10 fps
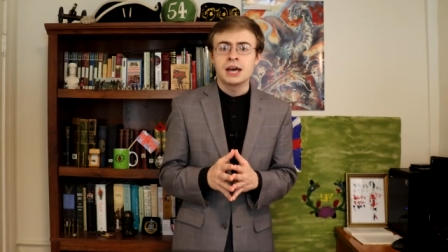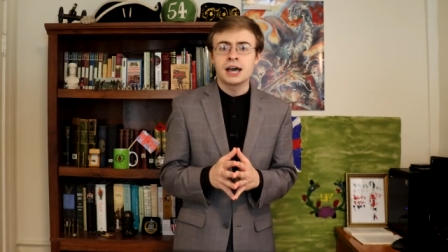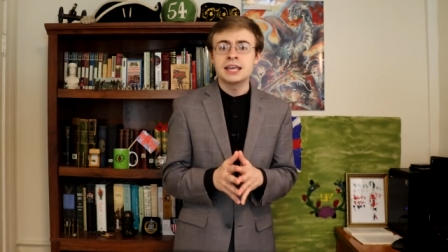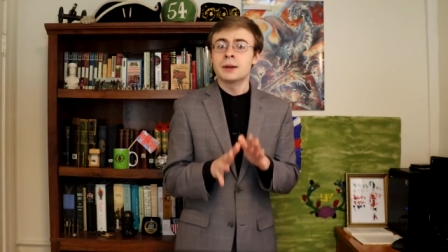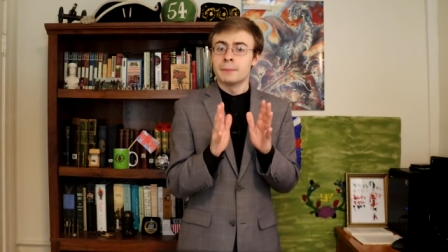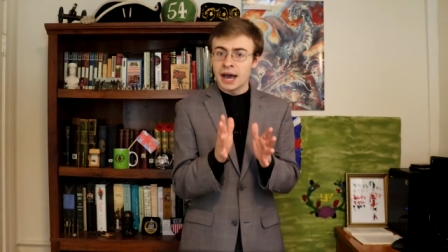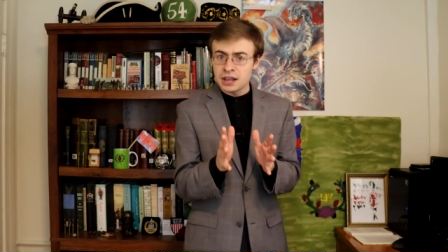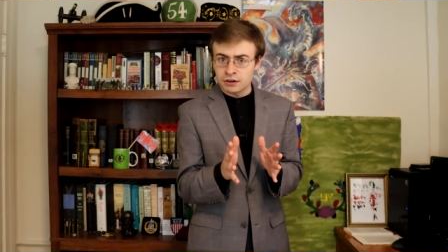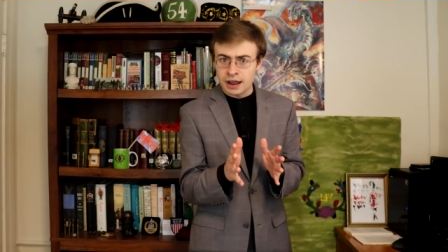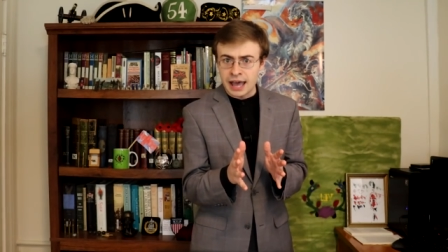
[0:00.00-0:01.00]
Uh, in a
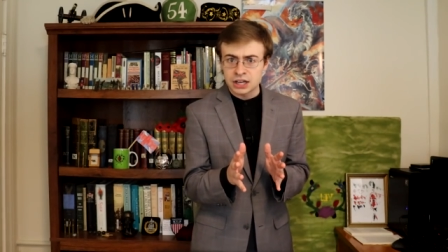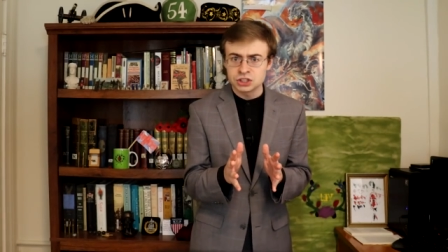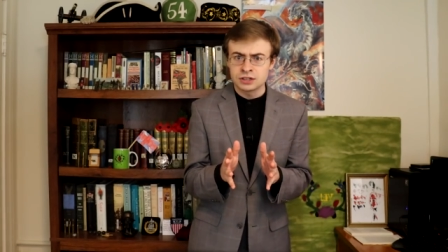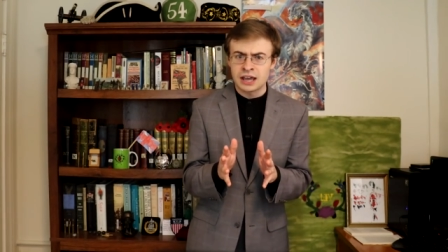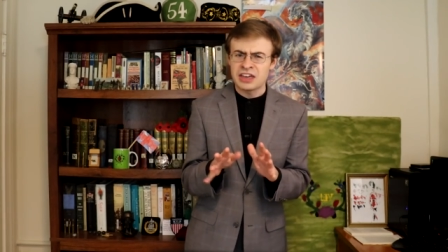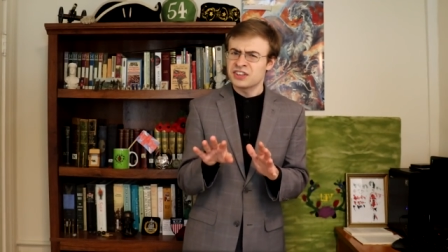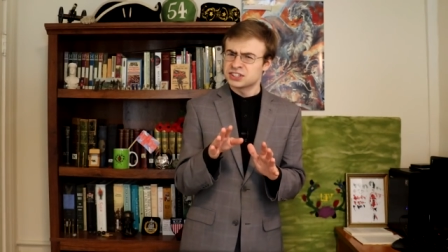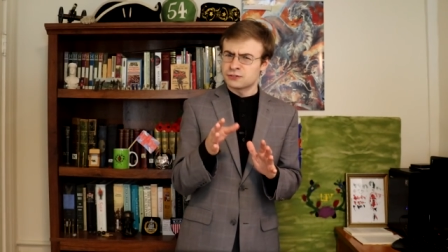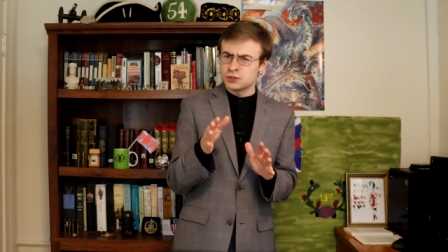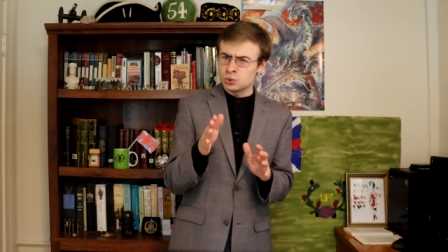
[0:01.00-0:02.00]
minor action, I think
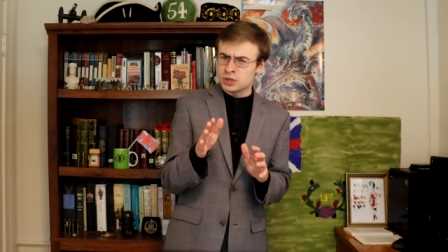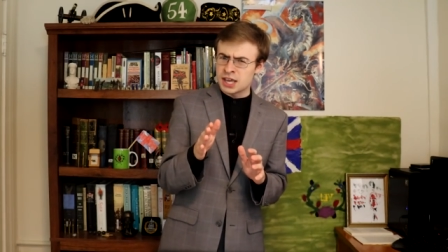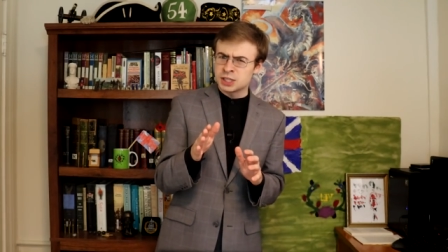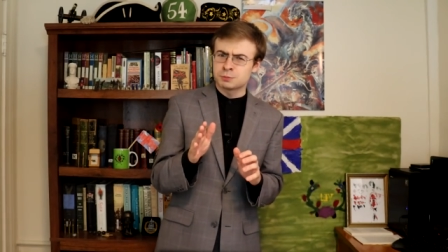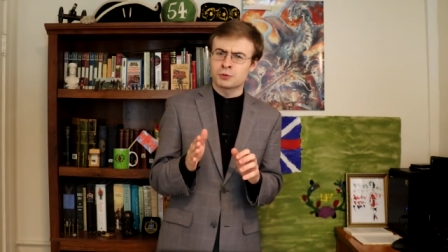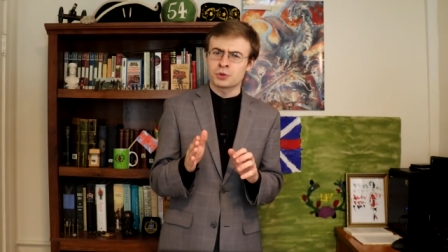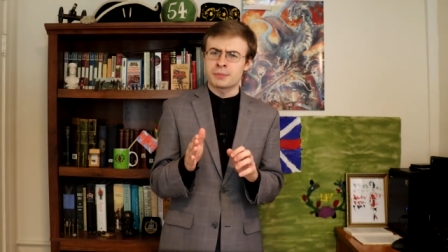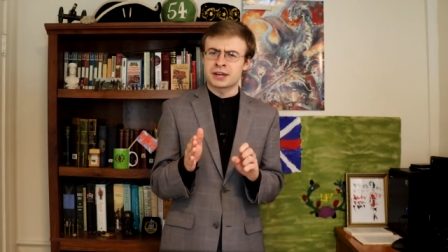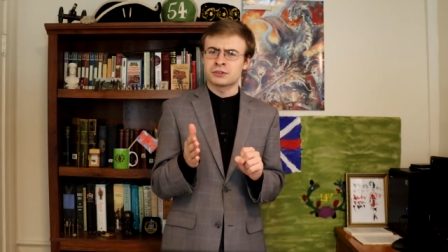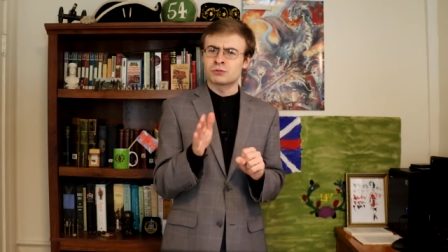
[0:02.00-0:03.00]
it's a few days before the
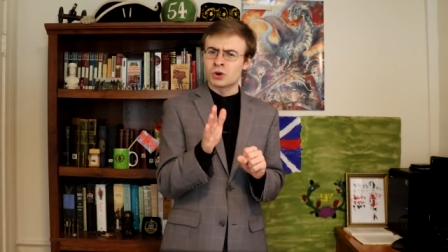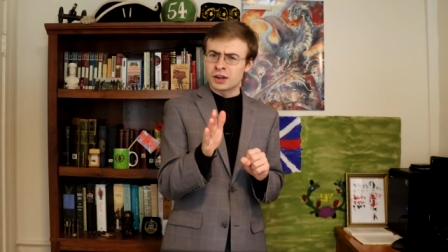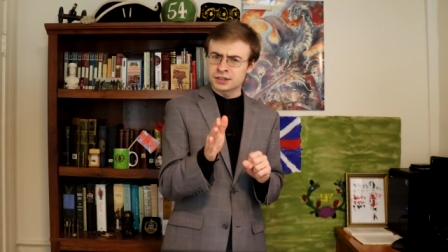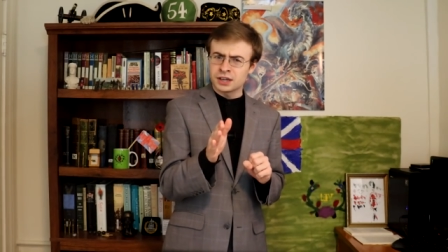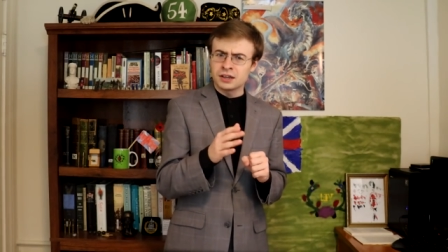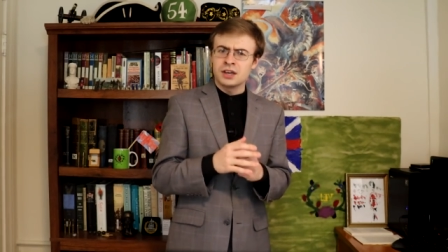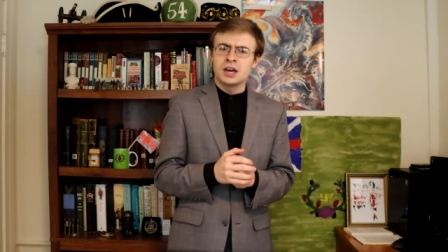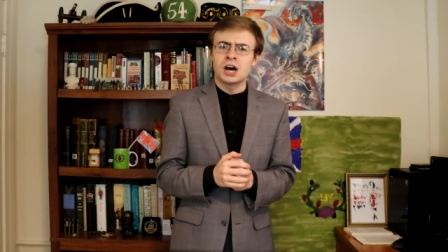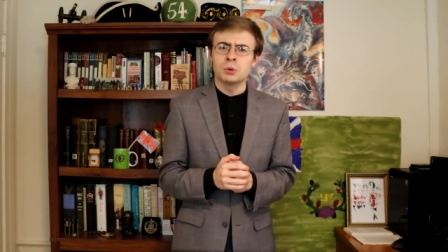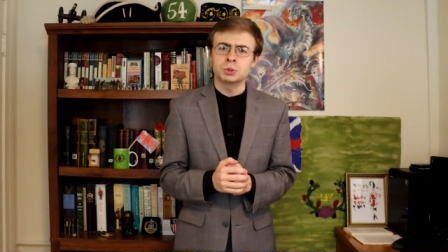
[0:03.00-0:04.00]
Battle of Rolica,
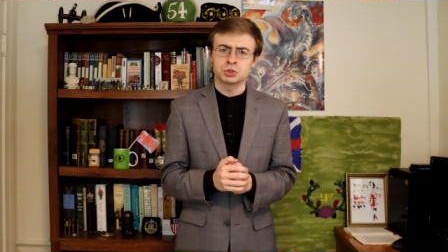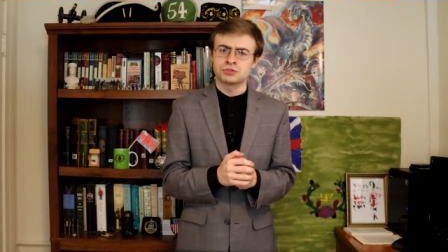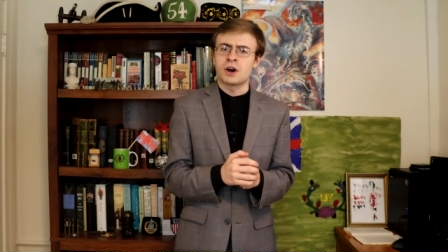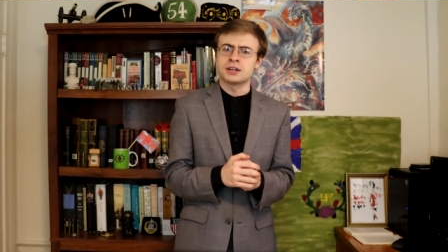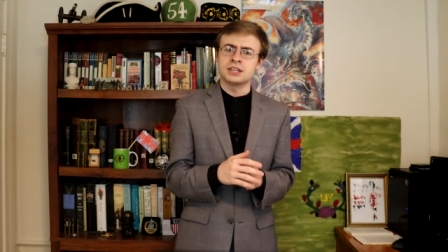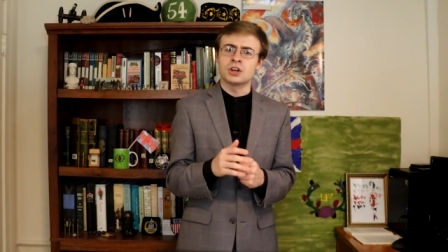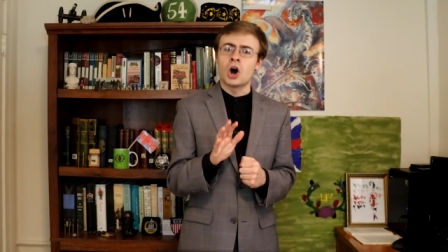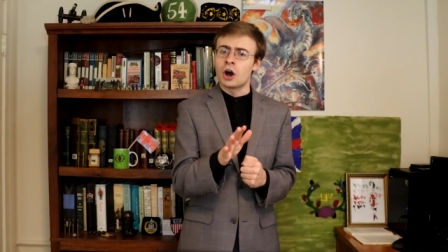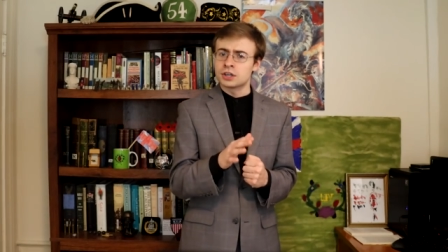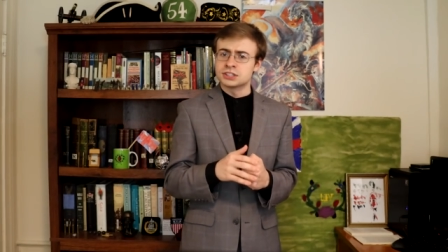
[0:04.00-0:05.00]
uh, which was fought in
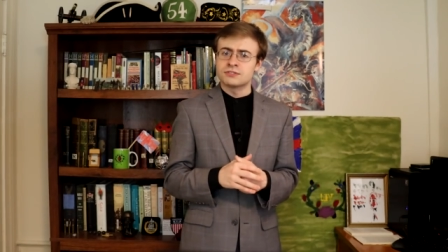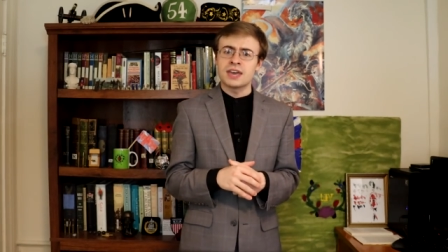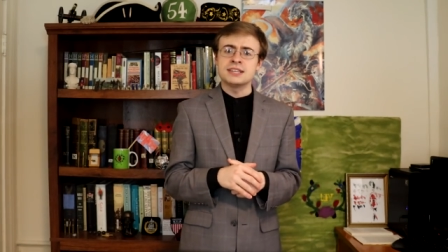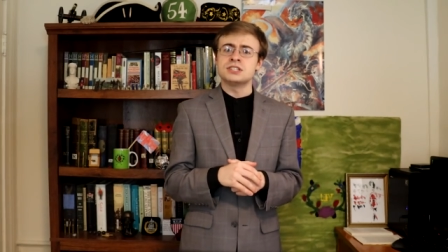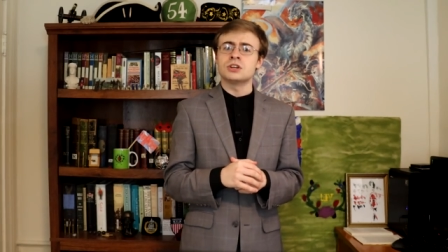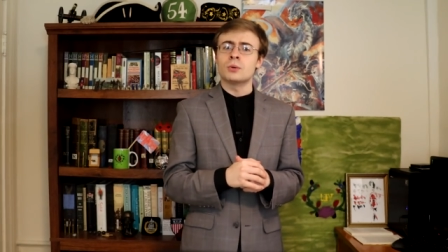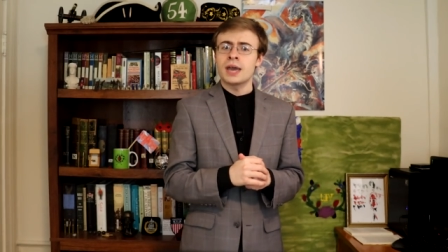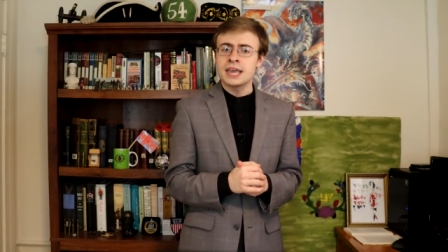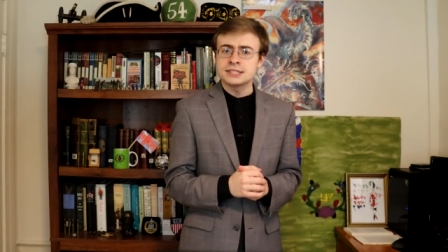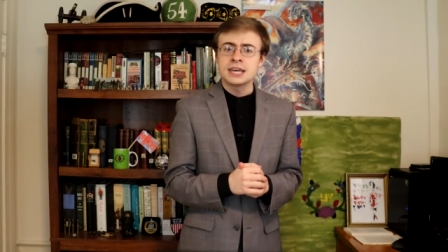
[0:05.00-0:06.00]
August of
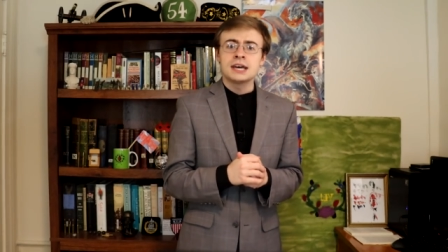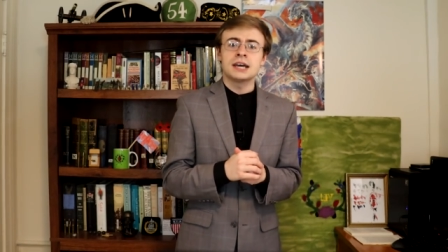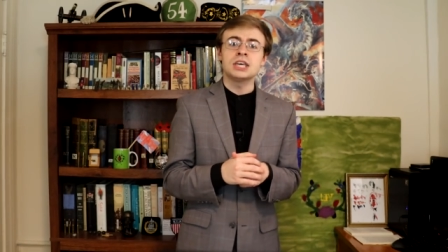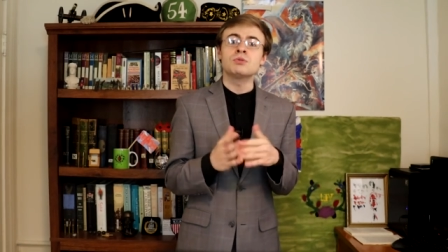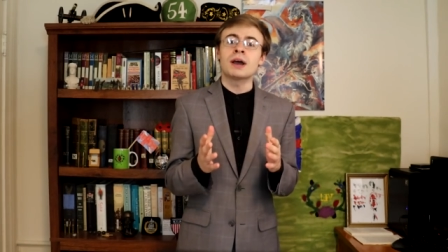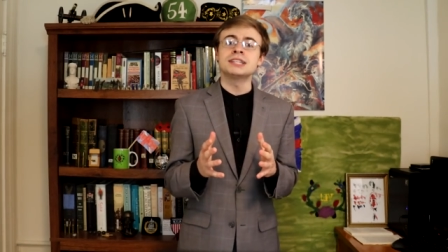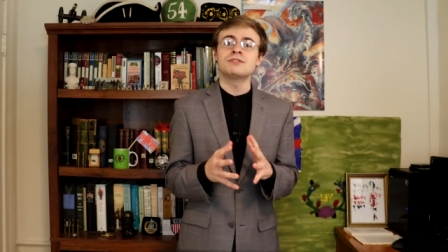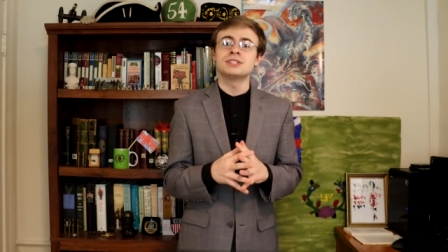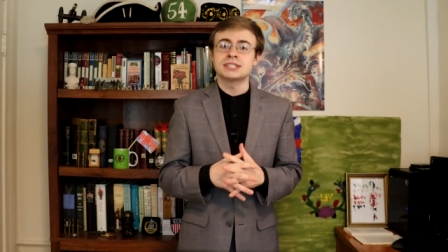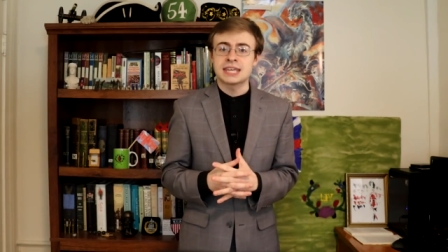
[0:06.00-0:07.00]
1808, uh, he writes
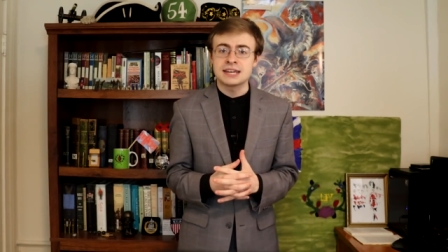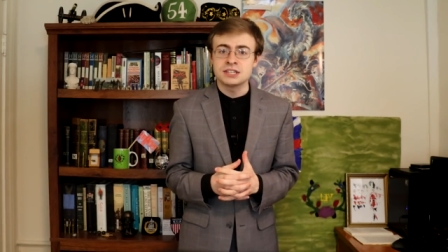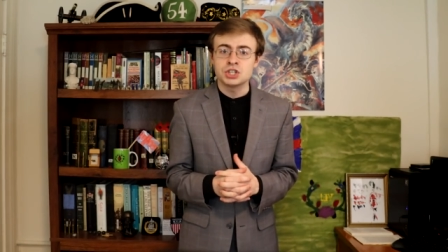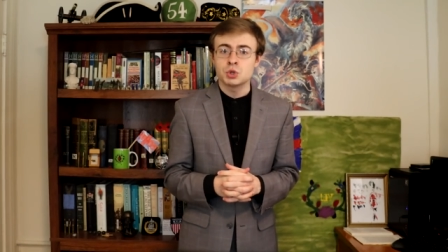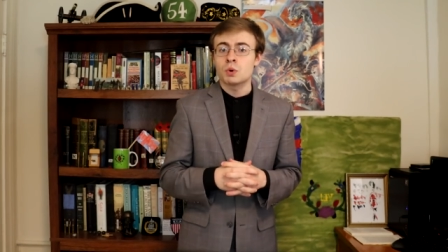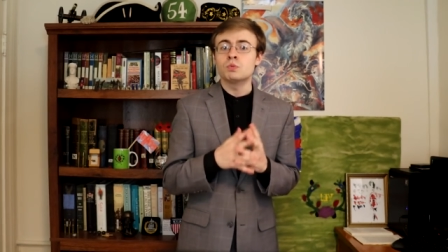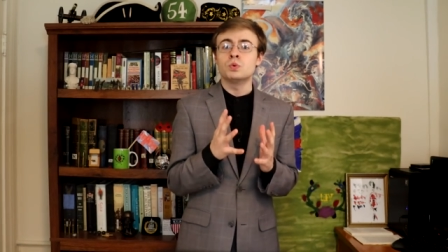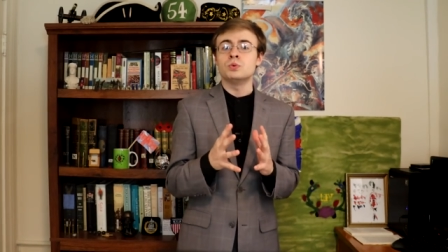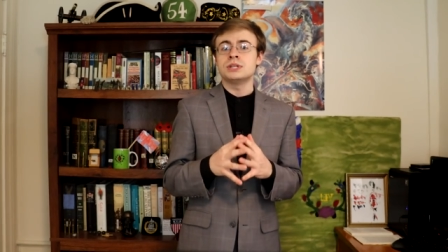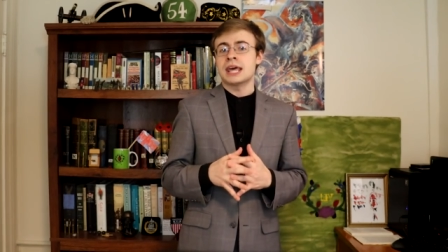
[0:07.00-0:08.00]
of his attending to a
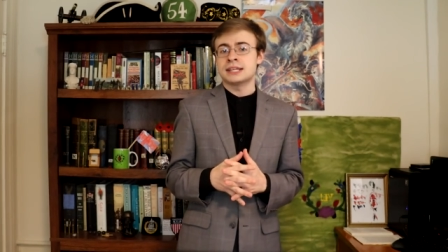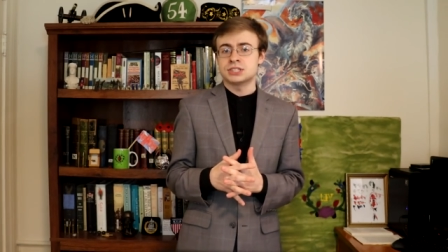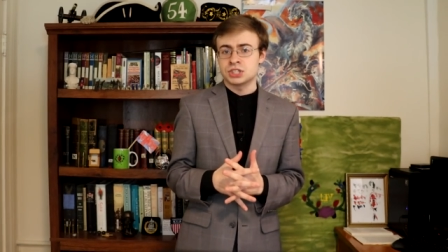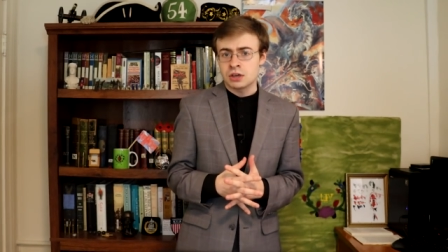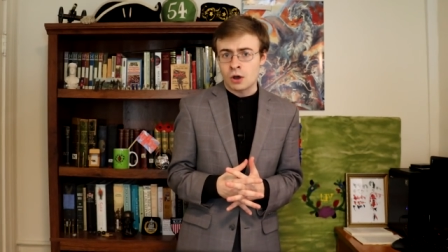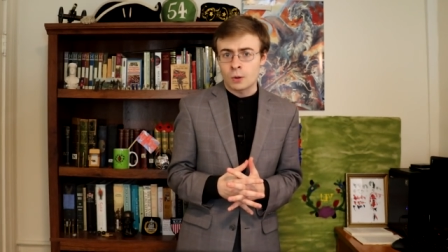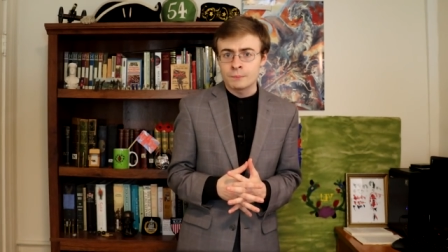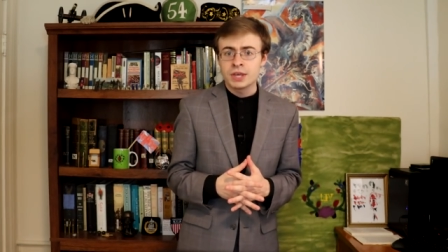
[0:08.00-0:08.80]
wounded NCO.